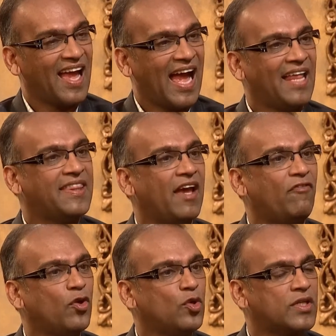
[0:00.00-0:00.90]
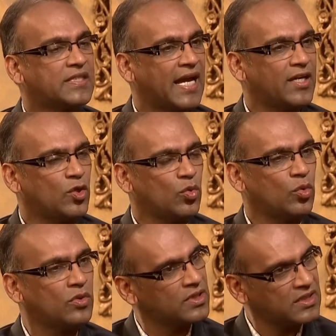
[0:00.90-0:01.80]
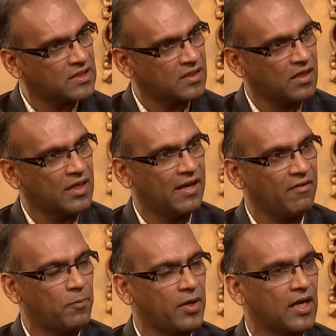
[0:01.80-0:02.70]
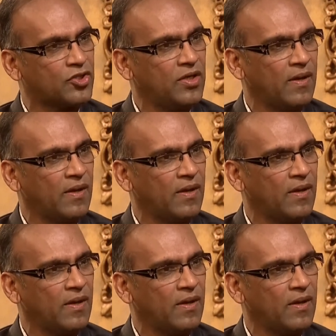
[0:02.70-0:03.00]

And therefore, you decided to just uh, mm. give up production.